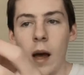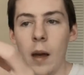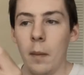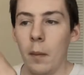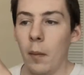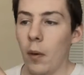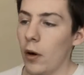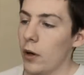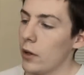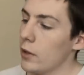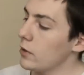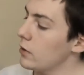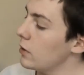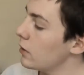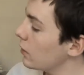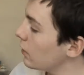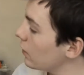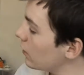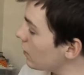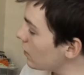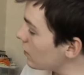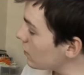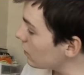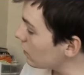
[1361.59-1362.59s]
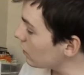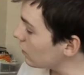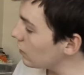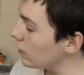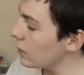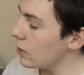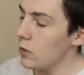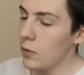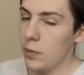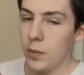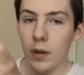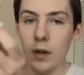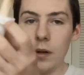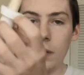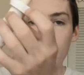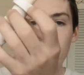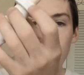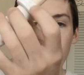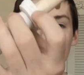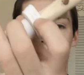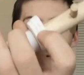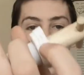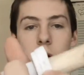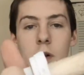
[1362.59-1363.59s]
I marked, there's a little bit
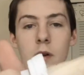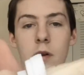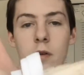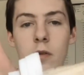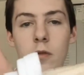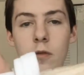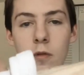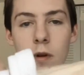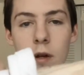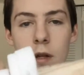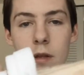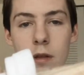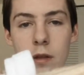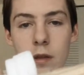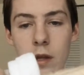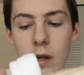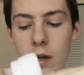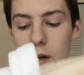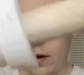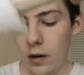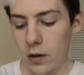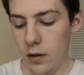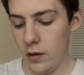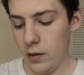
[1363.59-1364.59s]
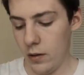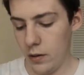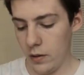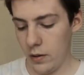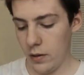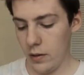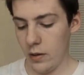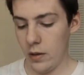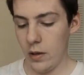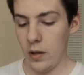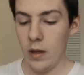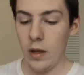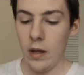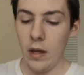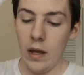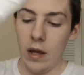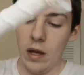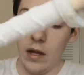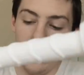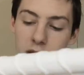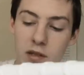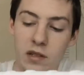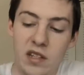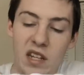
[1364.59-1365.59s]
of a mark right there,
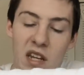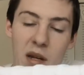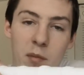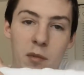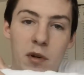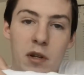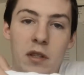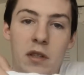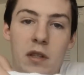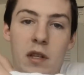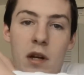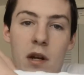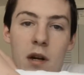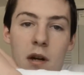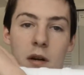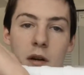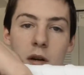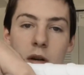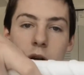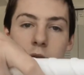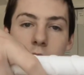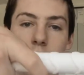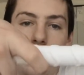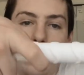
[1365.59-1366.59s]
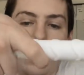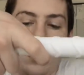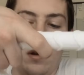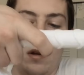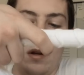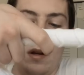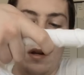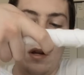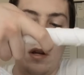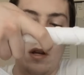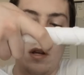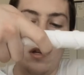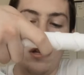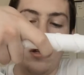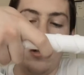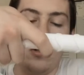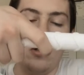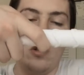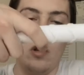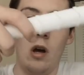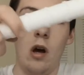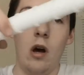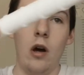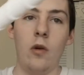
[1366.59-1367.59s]
and same right there,
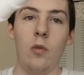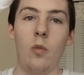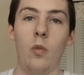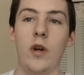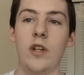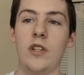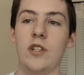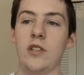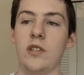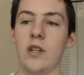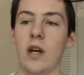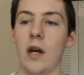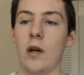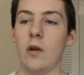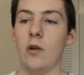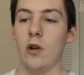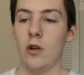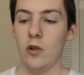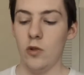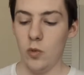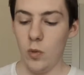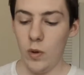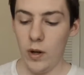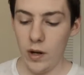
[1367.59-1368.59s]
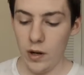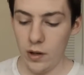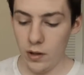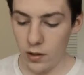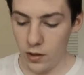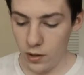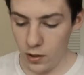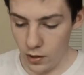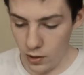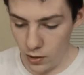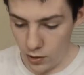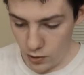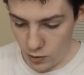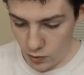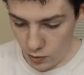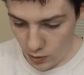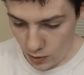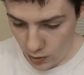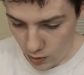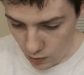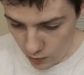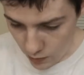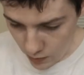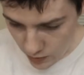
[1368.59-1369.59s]
on which side goes where.
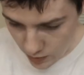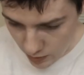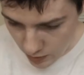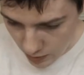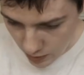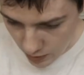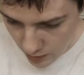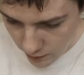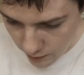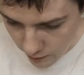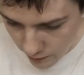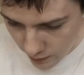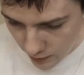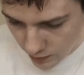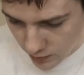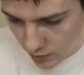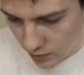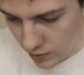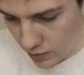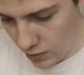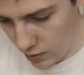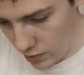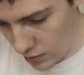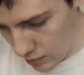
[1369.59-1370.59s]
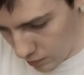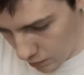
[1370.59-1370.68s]
So I know this side fits in